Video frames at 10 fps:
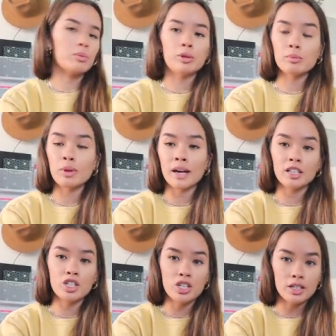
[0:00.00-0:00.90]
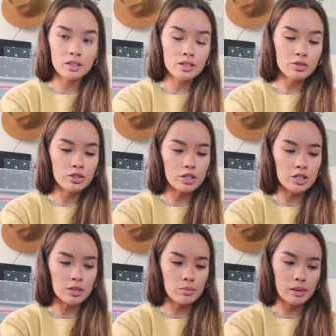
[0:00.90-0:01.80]
bring black jeans or
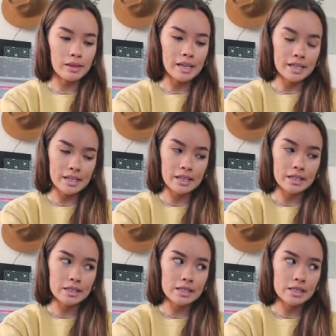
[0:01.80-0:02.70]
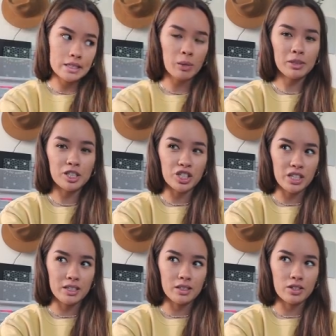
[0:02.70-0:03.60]
just some leggings. Probably
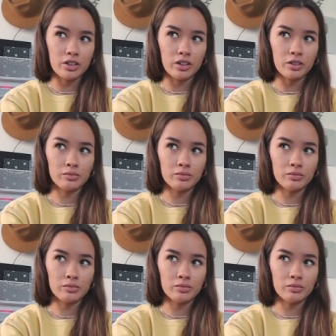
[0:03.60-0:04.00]
jeans, huh?